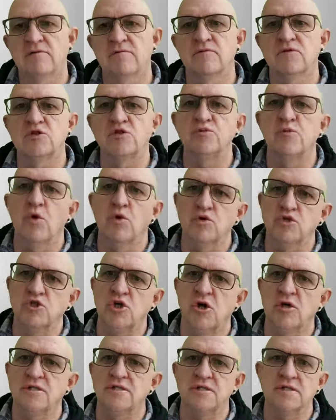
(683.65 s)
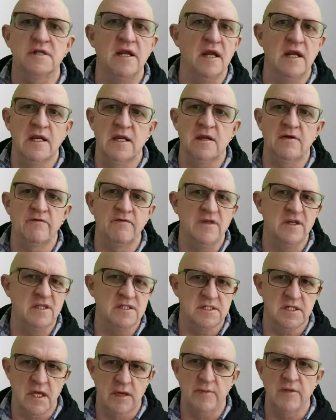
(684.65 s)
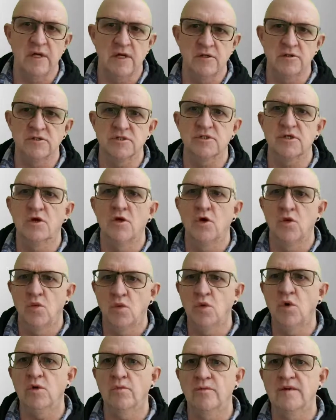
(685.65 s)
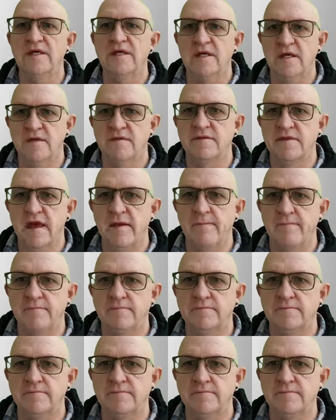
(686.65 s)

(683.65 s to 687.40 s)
small chance that any of these chemicals will be in them.